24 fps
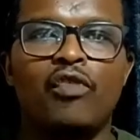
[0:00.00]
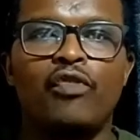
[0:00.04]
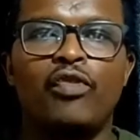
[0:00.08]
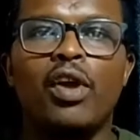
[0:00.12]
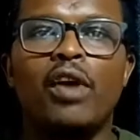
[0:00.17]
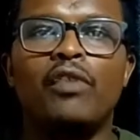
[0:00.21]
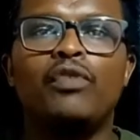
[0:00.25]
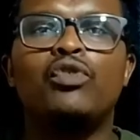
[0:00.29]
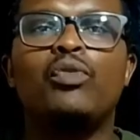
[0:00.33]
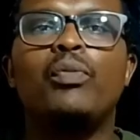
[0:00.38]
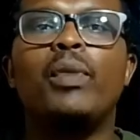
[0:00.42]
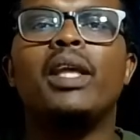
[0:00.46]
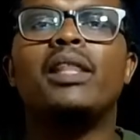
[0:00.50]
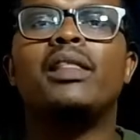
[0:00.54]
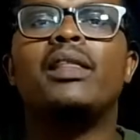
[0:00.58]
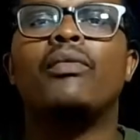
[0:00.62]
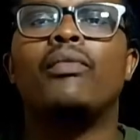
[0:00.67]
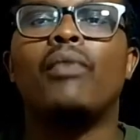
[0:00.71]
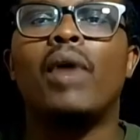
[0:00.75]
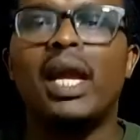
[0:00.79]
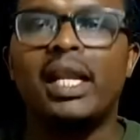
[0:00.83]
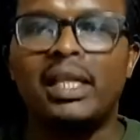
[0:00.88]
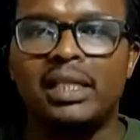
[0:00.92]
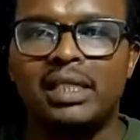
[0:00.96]
You have to make the
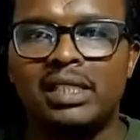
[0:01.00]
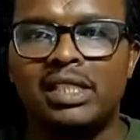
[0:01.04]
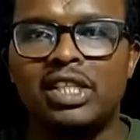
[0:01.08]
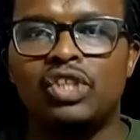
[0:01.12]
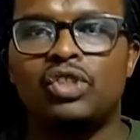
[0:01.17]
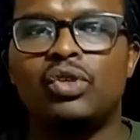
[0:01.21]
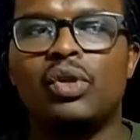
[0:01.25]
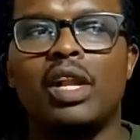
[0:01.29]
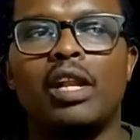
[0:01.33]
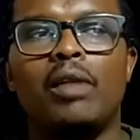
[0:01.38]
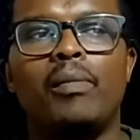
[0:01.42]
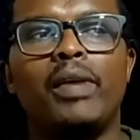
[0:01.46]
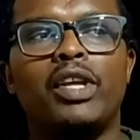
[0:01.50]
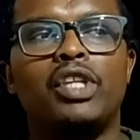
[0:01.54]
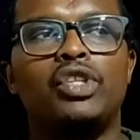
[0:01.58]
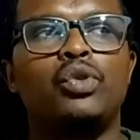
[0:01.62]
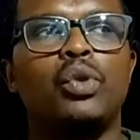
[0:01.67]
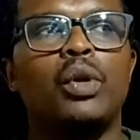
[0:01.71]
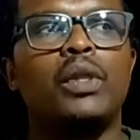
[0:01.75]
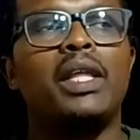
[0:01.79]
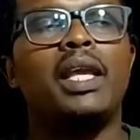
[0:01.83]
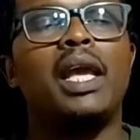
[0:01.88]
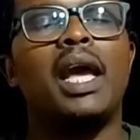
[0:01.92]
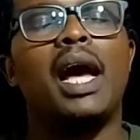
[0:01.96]
right decision and make
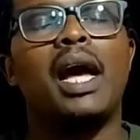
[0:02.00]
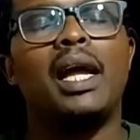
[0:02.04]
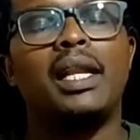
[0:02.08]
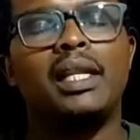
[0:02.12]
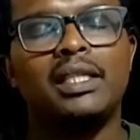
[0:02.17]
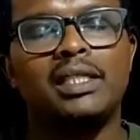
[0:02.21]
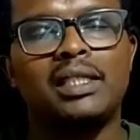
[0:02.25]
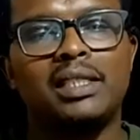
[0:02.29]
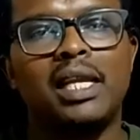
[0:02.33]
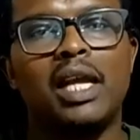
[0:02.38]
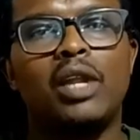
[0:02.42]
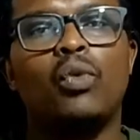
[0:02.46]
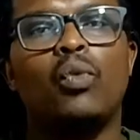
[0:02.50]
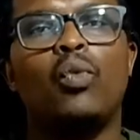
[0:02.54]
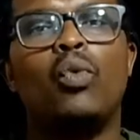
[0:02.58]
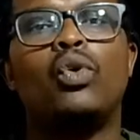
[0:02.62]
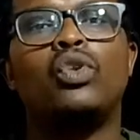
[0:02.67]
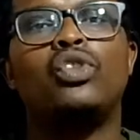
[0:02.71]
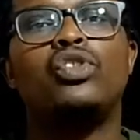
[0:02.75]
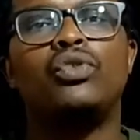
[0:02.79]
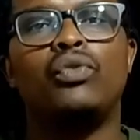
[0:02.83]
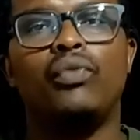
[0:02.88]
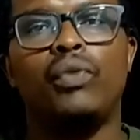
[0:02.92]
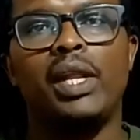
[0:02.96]
sure they understand
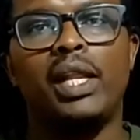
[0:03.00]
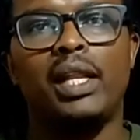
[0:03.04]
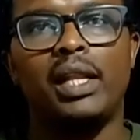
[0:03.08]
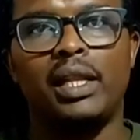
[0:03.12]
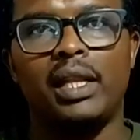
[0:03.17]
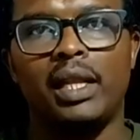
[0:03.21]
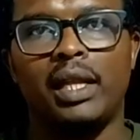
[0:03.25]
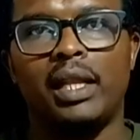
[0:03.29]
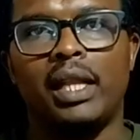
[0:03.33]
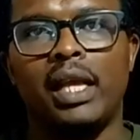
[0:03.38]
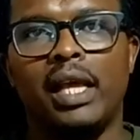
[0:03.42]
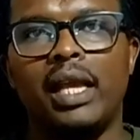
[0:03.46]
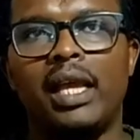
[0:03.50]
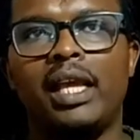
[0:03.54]
what you really need,